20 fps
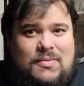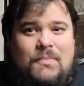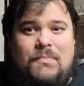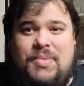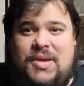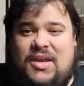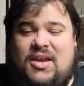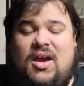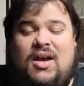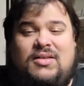
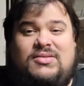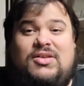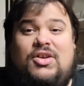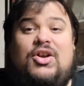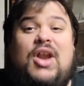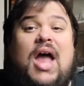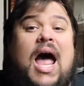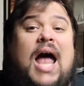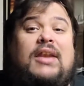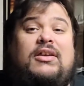because
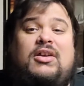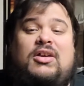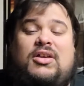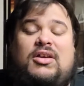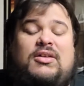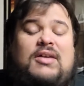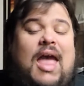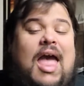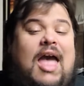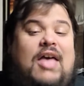they're not going
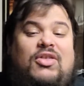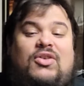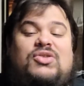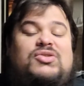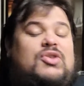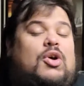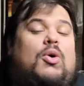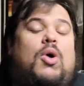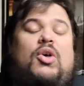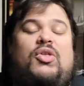to have
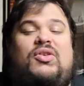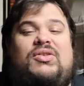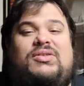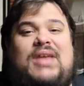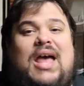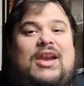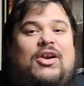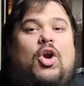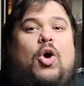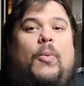there's no there's
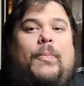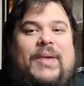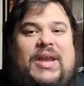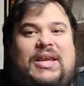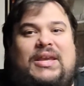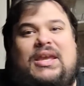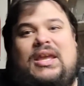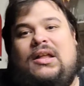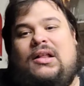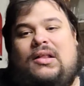not an
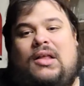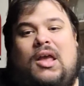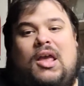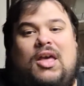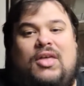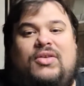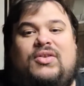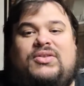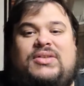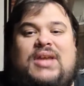opening kill,
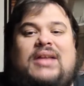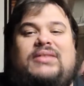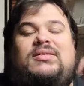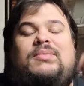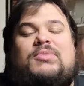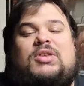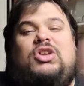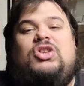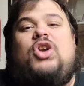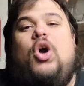there's not
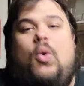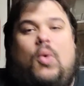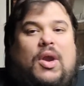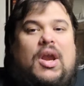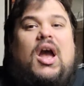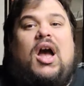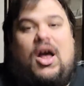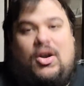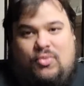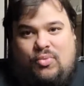something
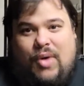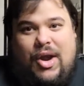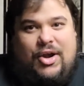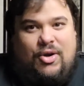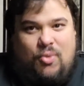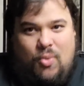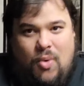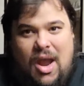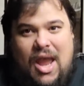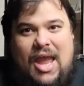going on
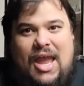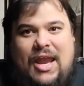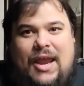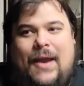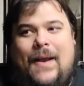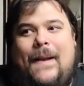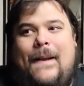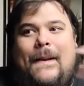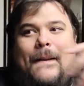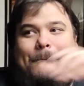right
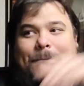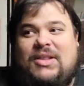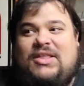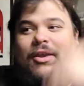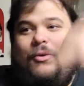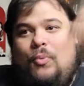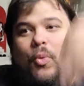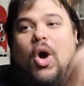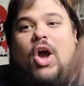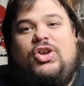away, but
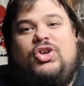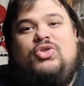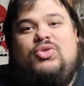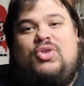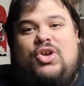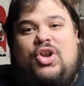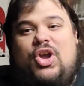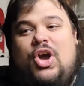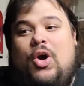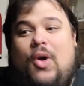they want you
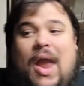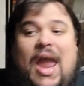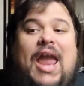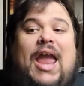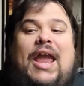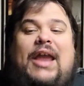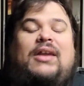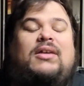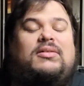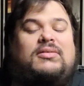to know,
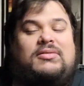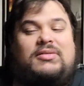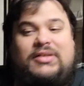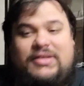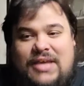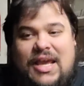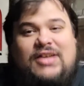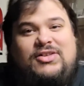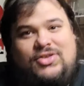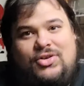hey,
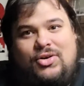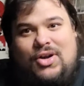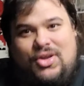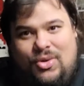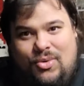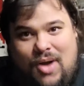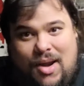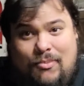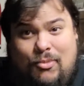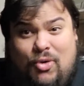yes, you're in
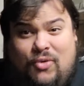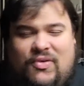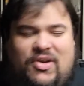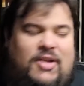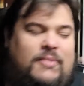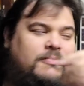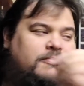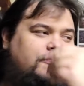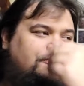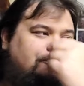the right movie.